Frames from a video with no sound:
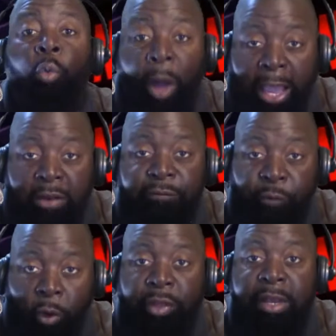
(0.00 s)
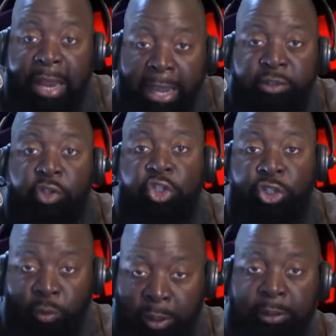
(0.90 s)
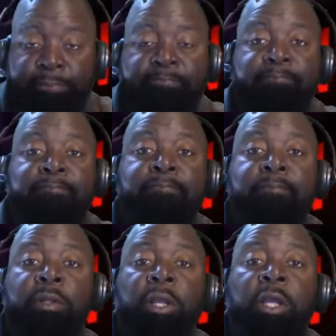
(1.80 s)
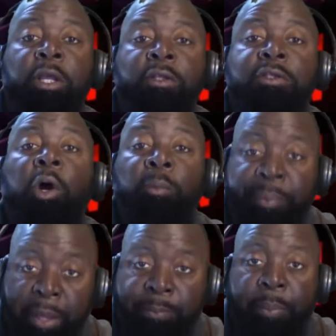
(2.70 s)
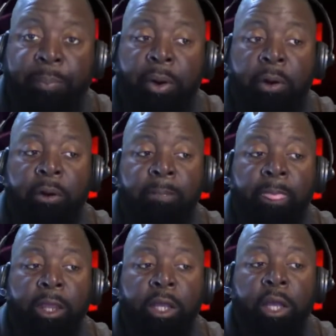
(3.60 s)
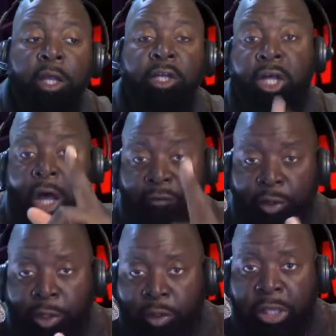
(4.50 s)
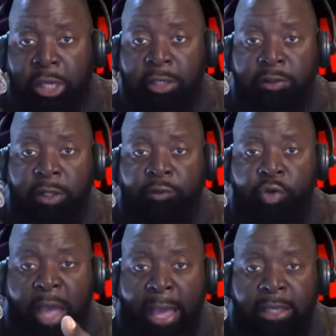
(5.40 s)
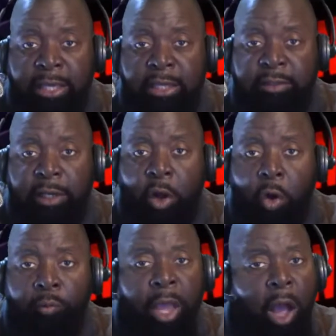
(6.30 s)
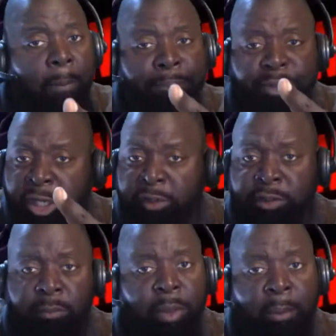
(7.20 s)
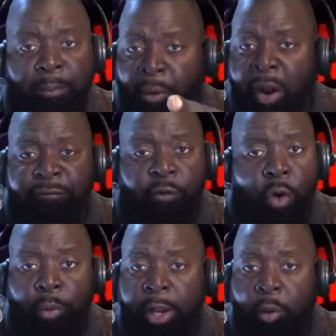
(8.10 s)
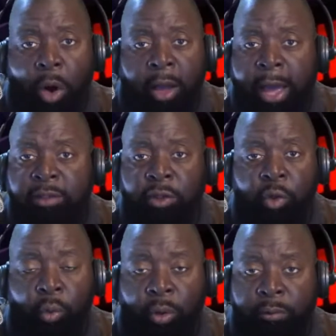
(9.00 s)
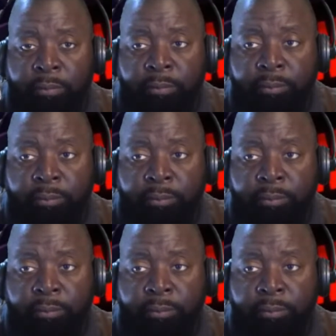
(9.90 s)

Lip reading: to wait for the next shooting. So be prepared. Cover your kids. If you got kids at home, y'all touch them. Pray for them when they walk out the door